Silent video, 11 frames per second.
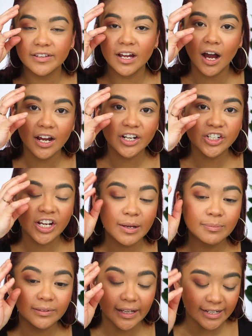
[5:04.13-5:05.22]
of the eye
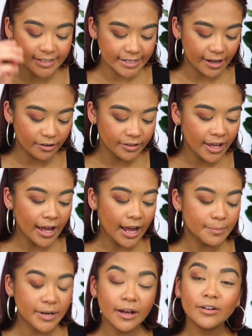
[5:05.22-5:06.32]
shape laid down,
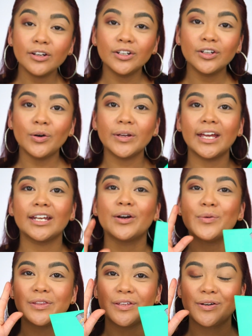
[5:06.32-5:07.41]
I'm now gonna go in
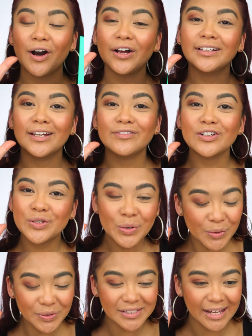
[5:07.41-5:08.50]
with the God-given
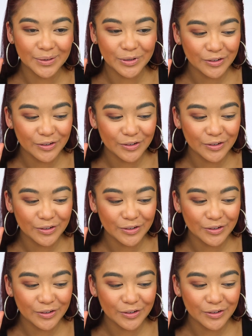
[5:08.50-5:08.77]
tools that